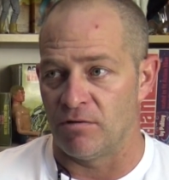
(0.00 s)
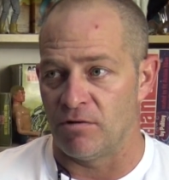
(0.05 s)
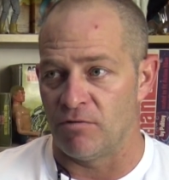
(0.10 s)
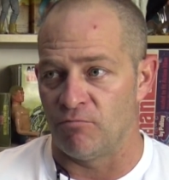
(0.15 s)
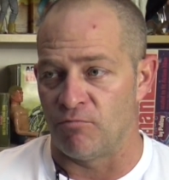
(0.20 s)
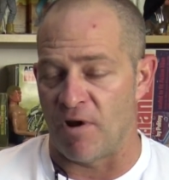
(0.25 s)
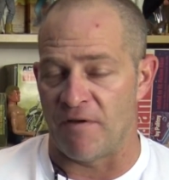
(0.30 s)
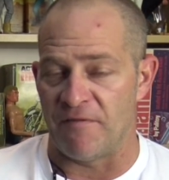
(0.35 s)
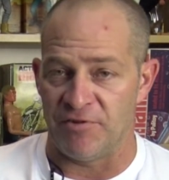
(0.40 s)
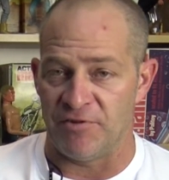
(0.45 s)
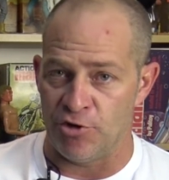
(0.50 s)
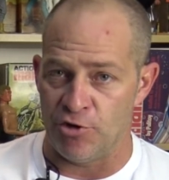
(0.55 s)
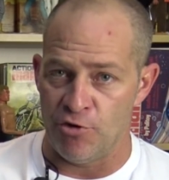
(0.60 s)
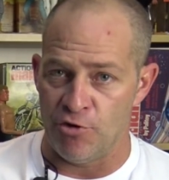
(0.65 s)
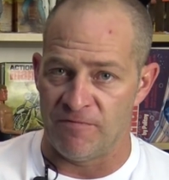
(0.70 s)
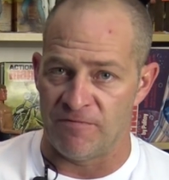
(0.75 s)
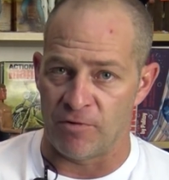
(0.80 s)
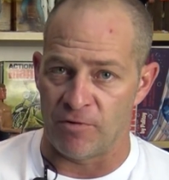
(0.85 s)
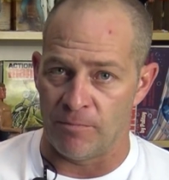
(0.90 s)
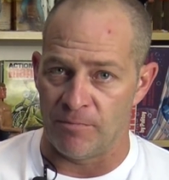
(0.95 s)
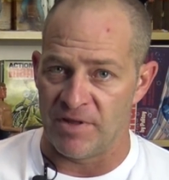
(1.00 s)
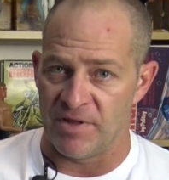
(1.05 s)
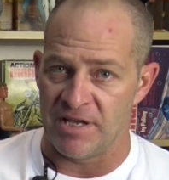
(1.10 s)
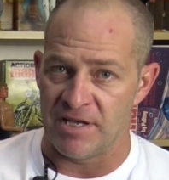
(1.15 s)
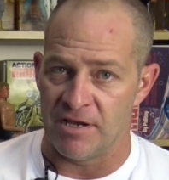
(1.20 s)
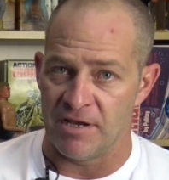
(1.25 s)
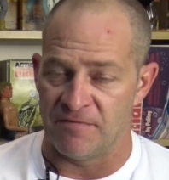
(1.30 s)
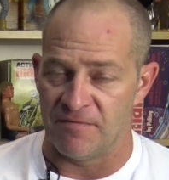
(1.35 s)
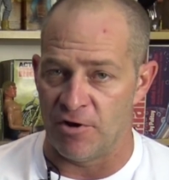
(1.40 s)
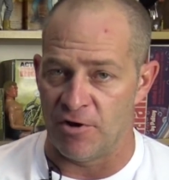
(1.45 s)
revenue from
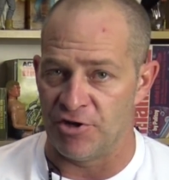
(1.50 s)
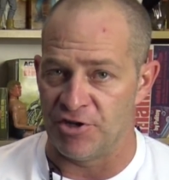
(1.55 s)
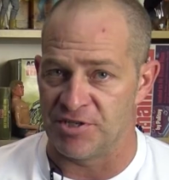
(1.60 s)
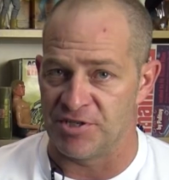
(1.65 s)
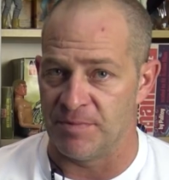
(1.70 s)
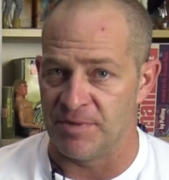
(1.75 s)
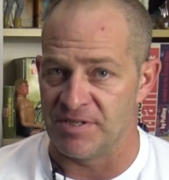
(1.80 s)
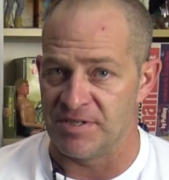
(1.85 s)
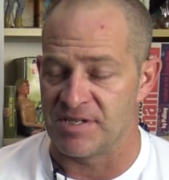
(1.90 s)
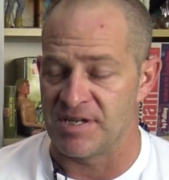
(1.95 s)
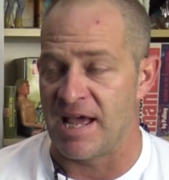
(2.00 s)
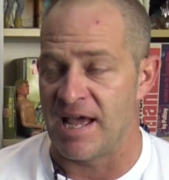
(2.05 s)
the advertisements.